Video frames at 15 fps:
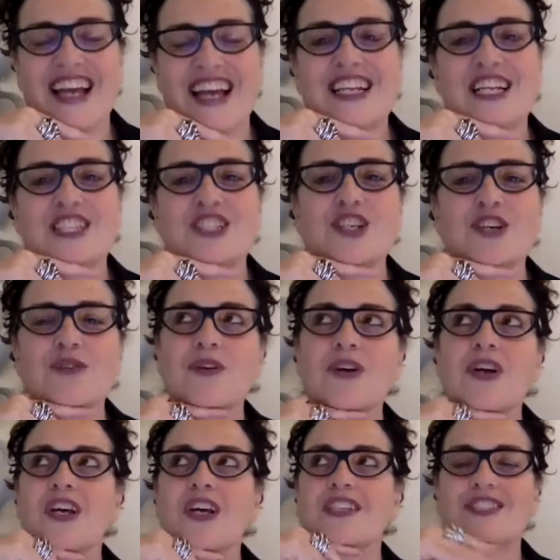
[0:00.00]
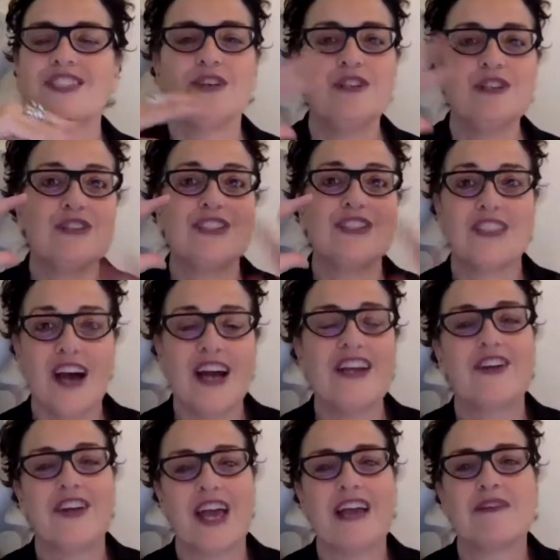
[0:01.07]
and so you decide,
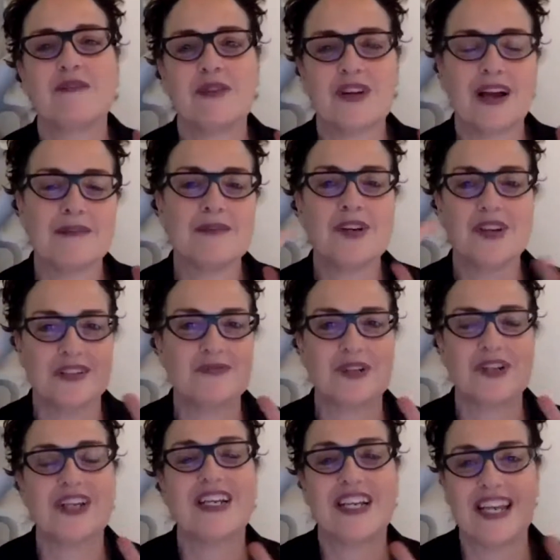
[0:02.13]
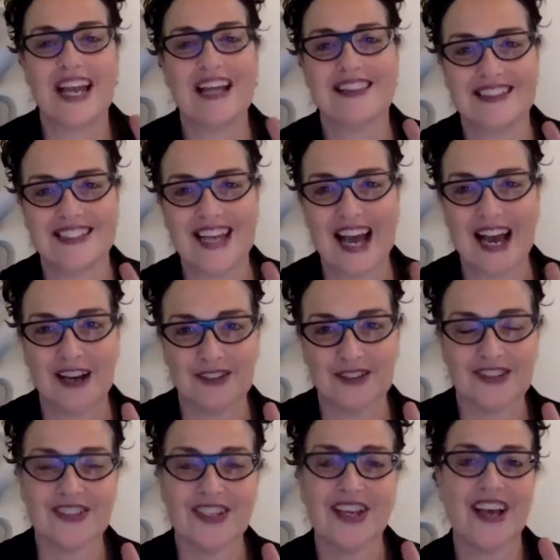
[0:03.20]
okay, we're going to get this
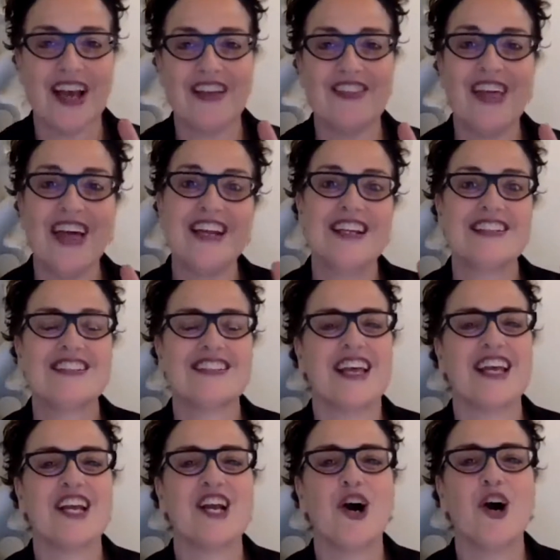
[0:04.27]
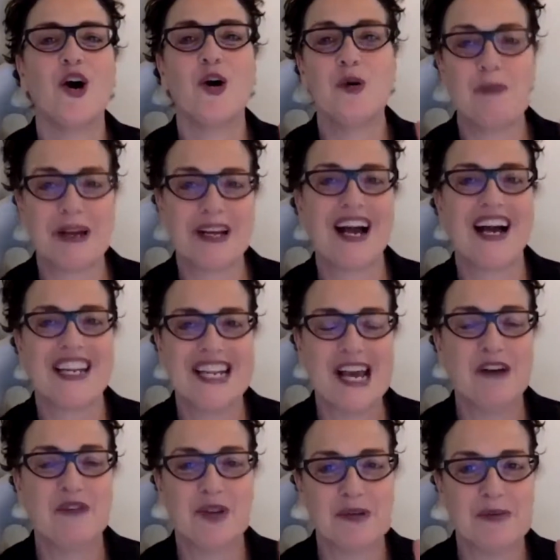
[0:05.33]
house, and then it's like, oh my God, now
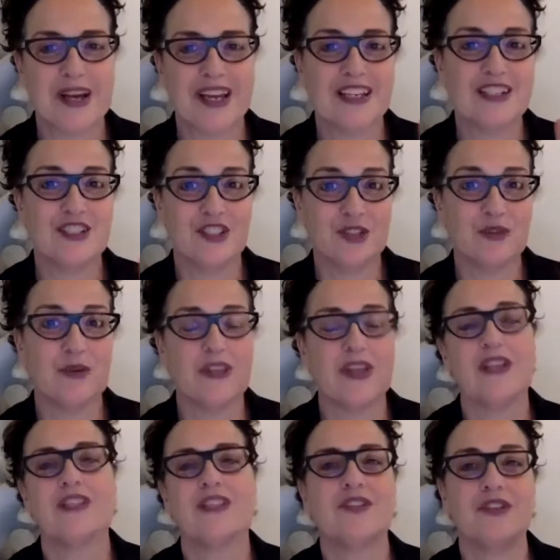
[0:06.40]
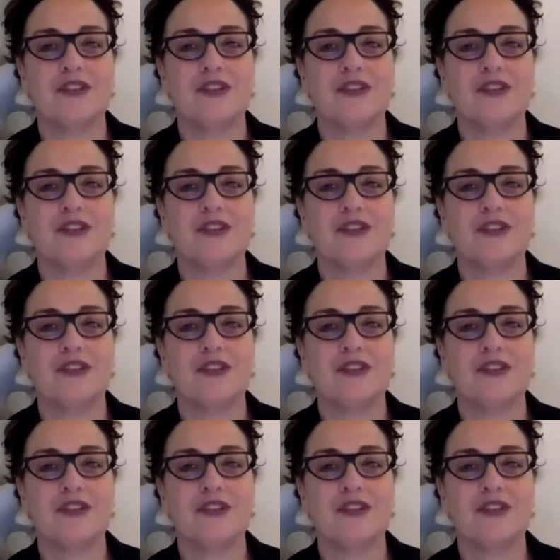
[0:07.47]
what am I going to do with it? So